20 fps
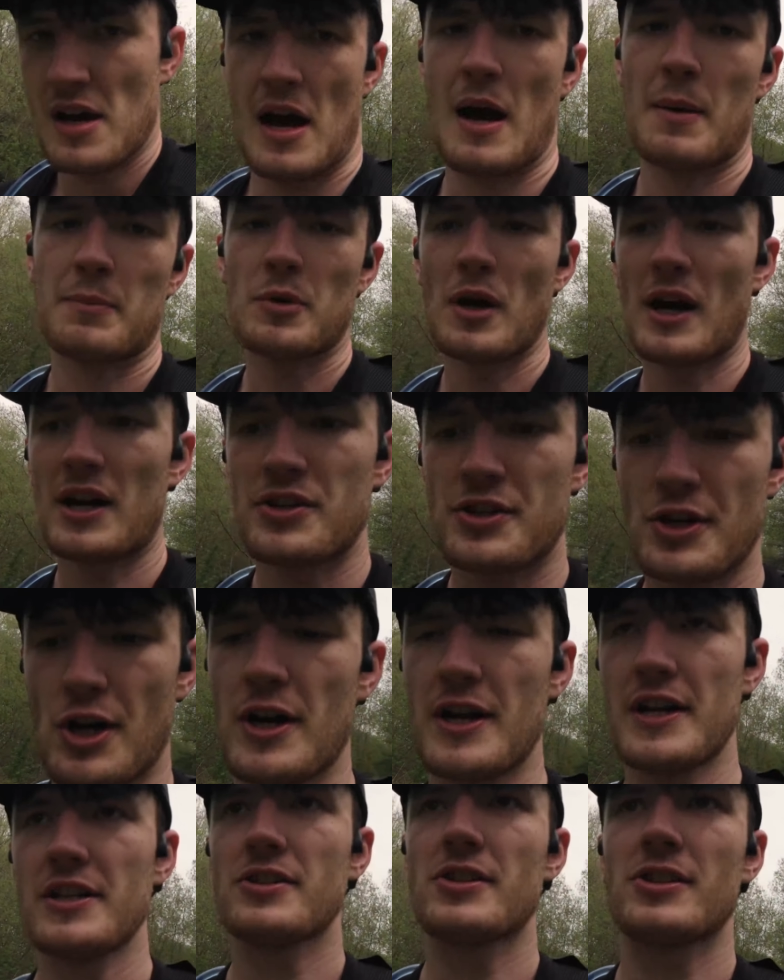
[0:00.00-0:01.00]
I'm quite
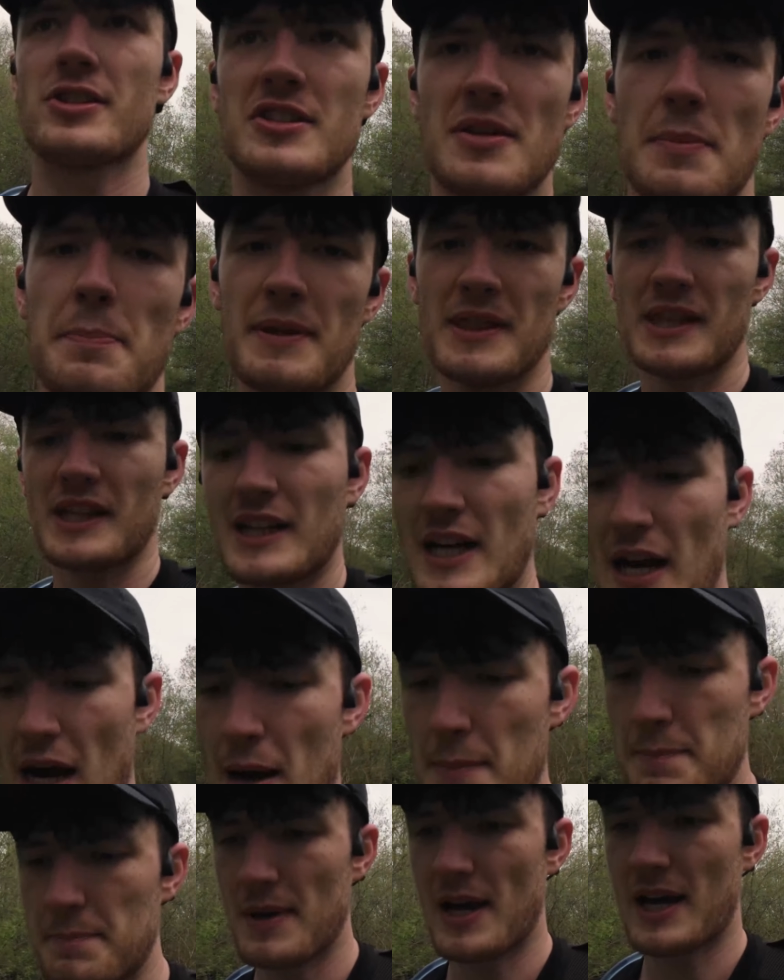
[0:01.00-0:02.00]
enjoying just sipping the
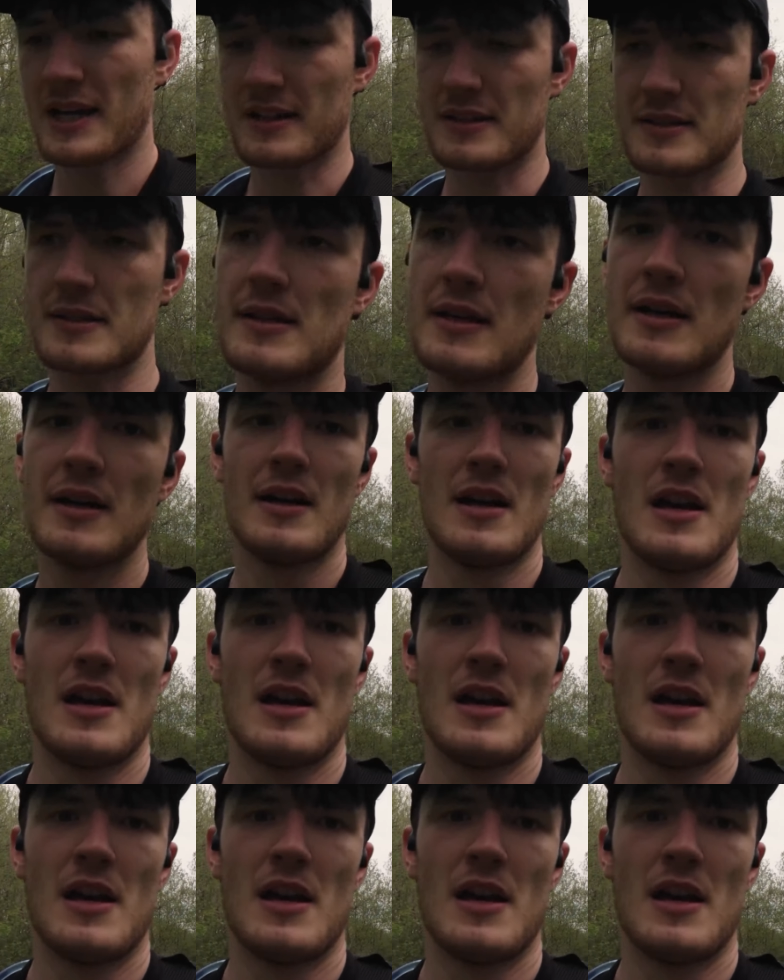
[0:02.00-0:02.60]
carb mix.